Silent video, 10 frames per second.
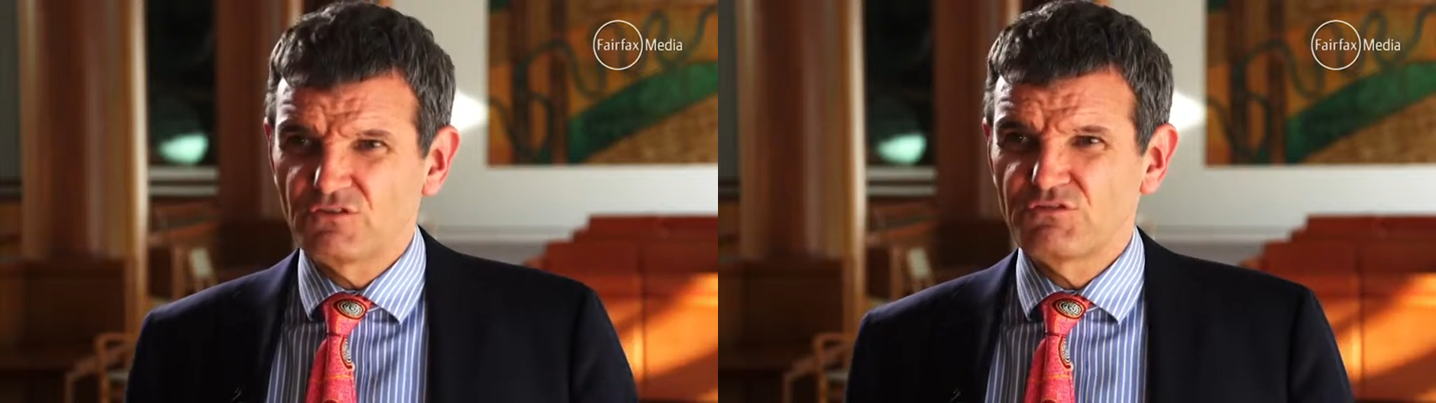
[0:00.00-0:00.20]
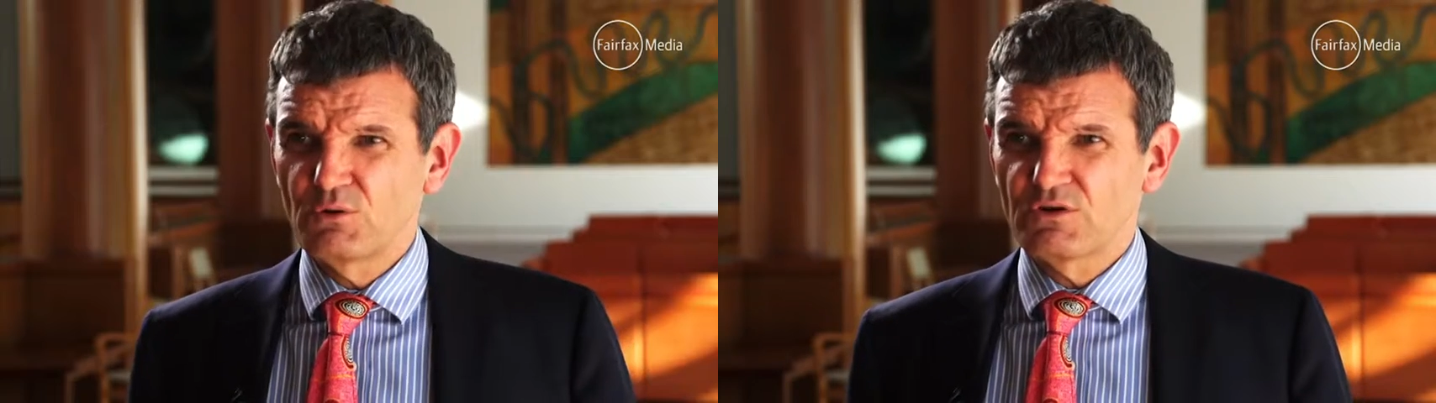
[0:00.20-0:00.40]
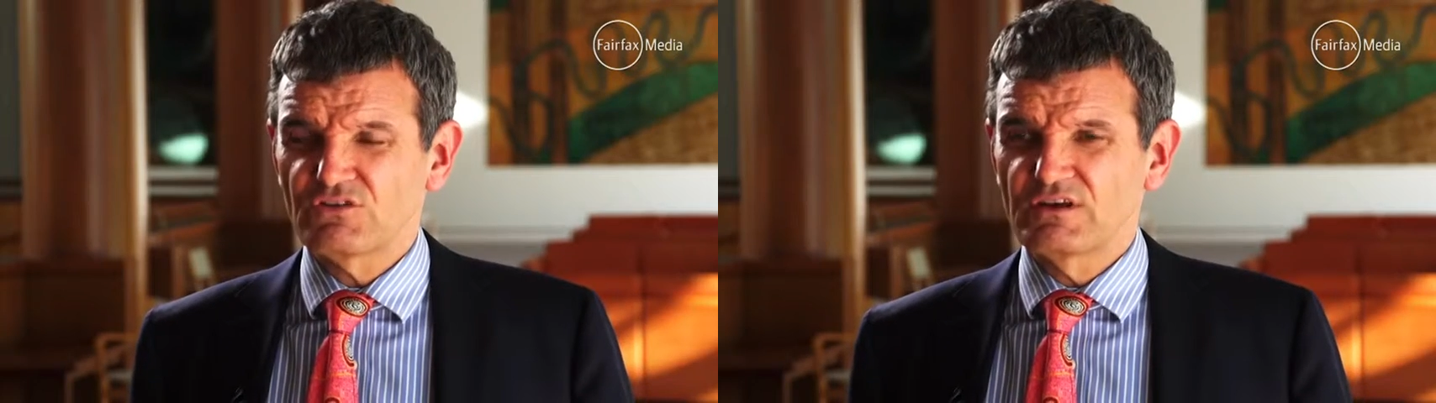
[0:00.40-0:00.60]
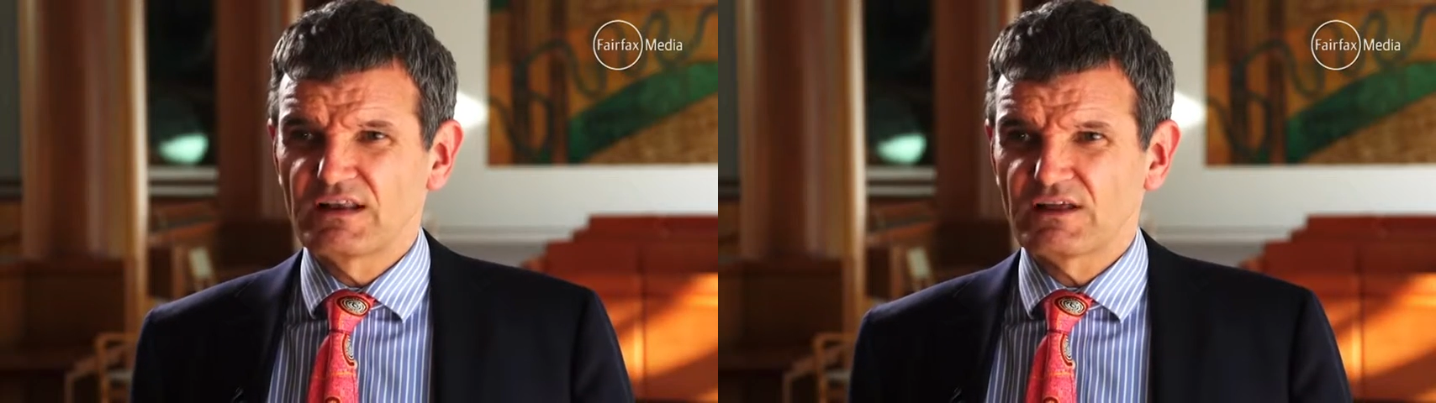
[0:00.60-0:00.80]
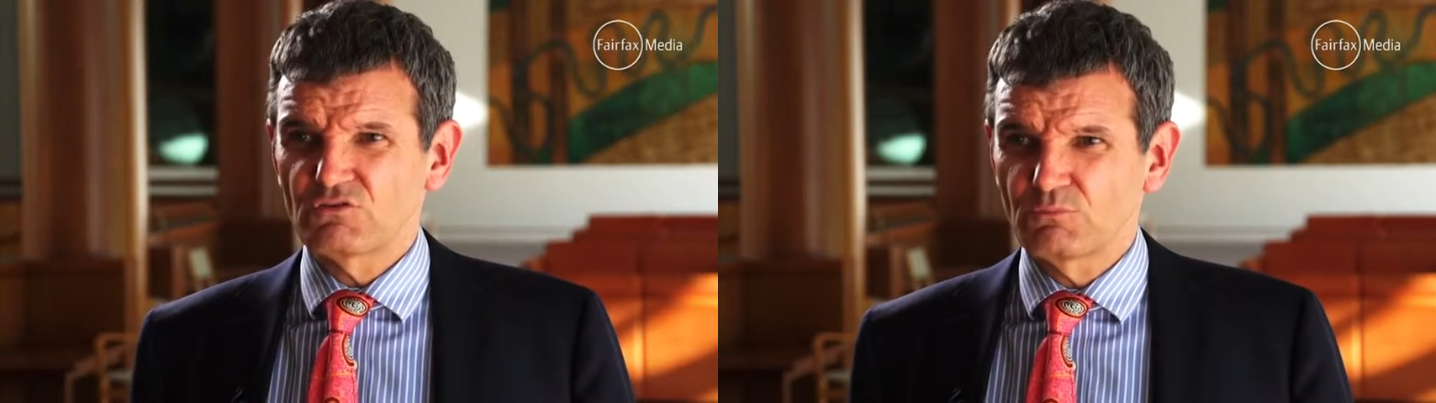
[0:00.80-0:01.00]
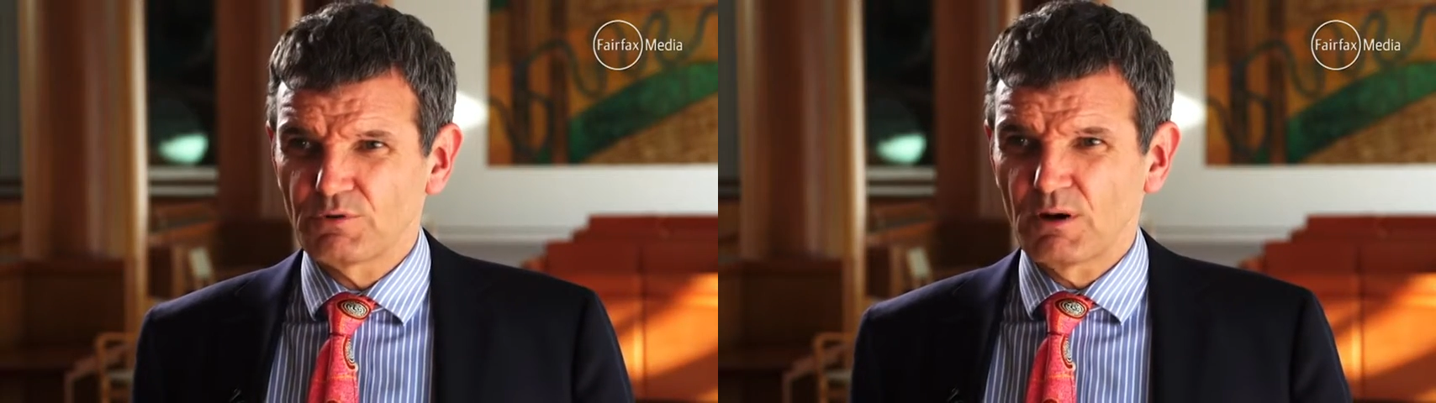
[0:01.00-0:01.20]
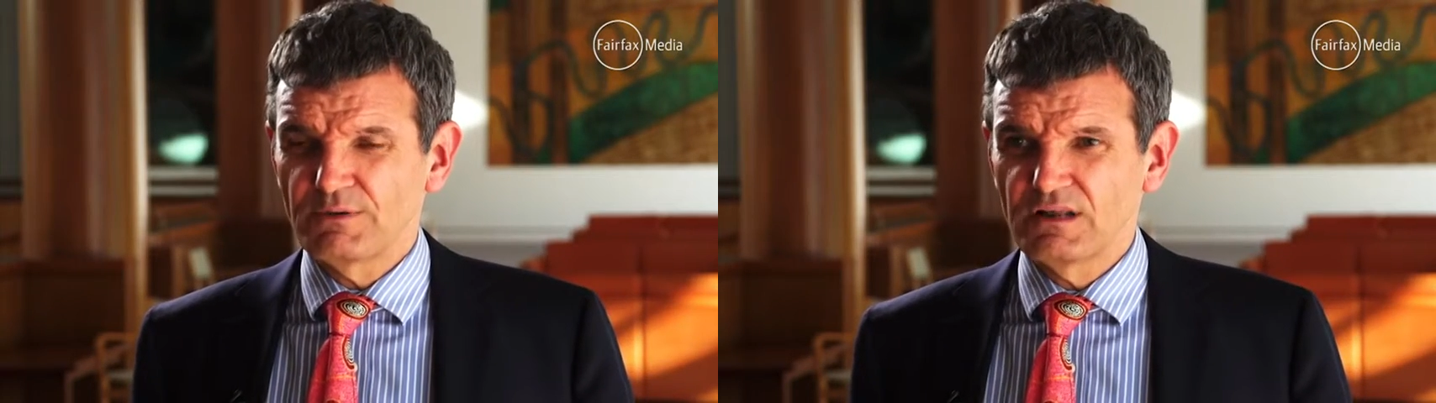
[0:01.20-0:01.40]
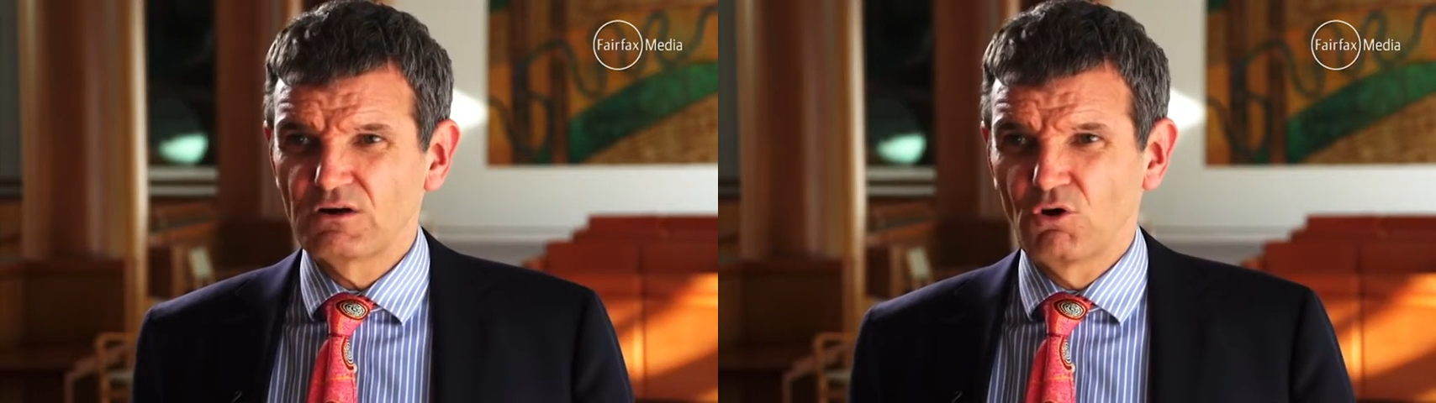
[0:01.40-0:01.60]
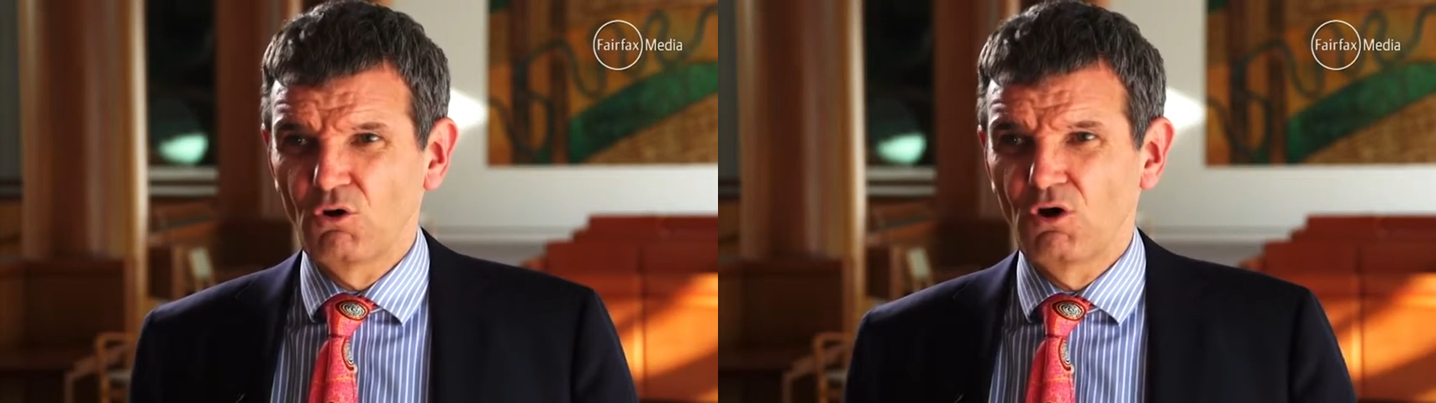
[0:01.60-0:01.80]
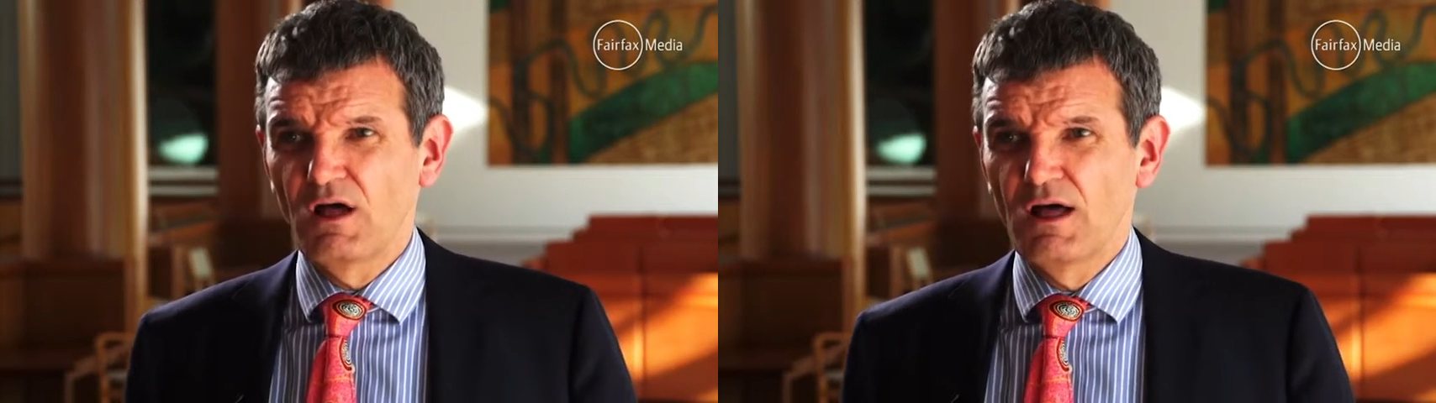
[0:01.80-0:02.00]
of US intellectual property
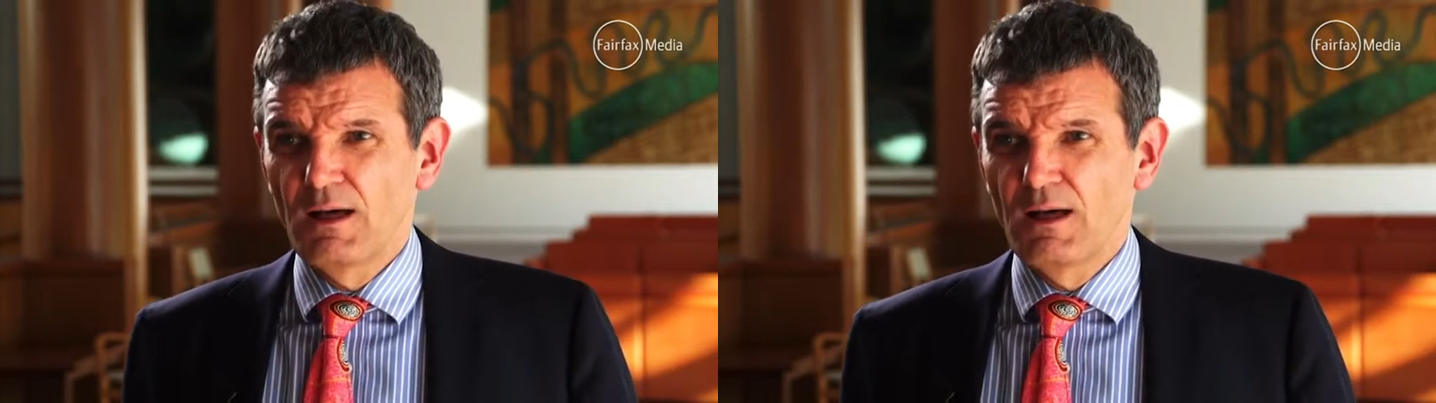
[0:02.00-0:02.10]
law,